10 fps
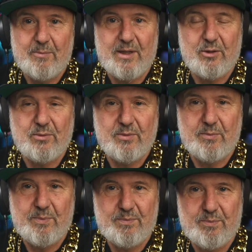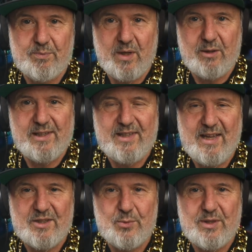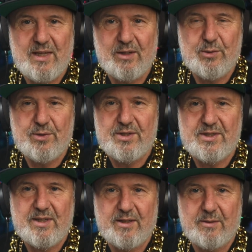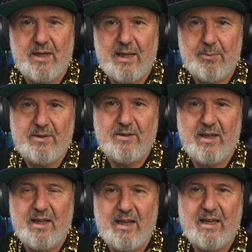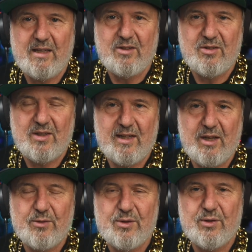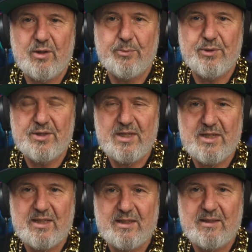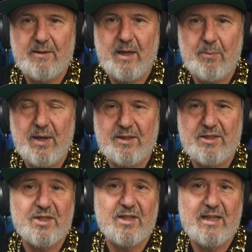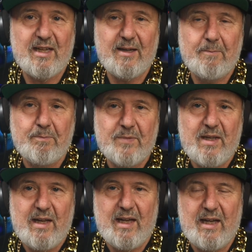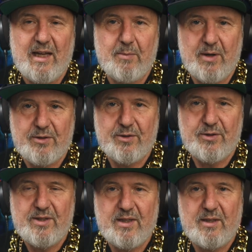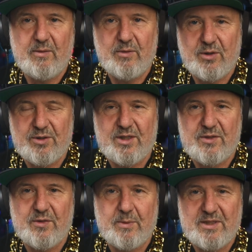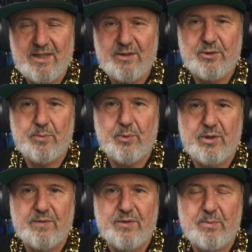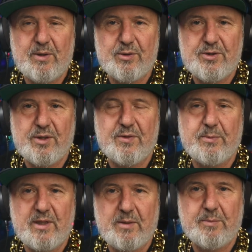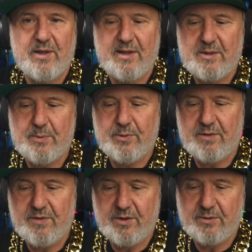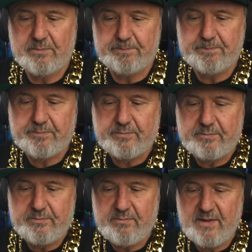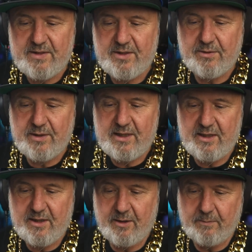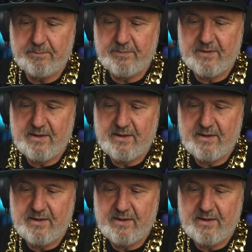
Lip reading: But I'll announce when that course is going to happen, and I go into a lot more detail about designing a microgrid, not just from a technical point of view, but also from a compliance point of view. So there you go.